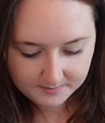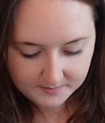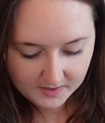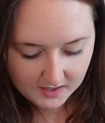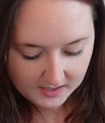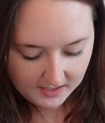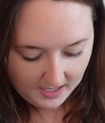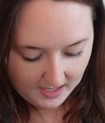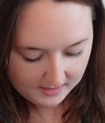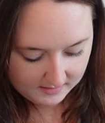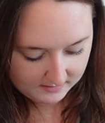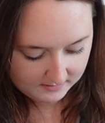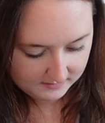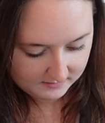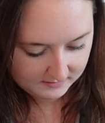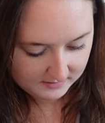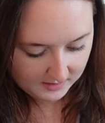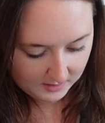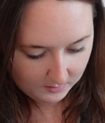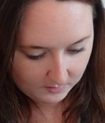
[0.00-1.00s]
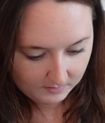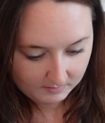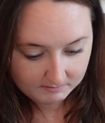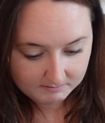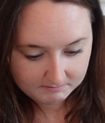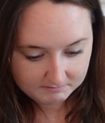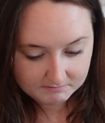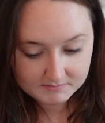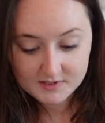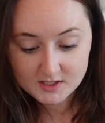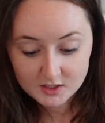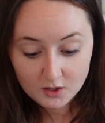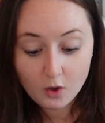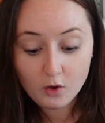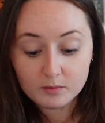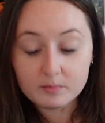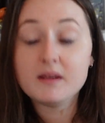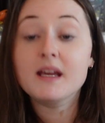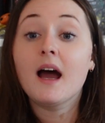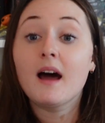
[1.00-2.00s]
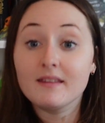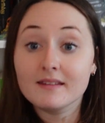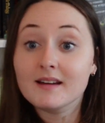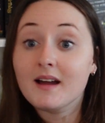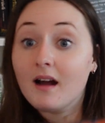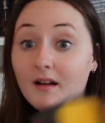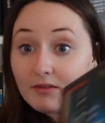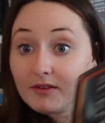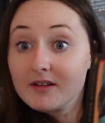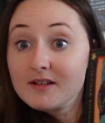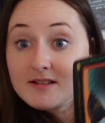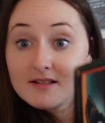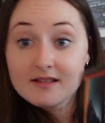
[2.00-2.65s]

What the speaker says: Again, they sold me on the covers,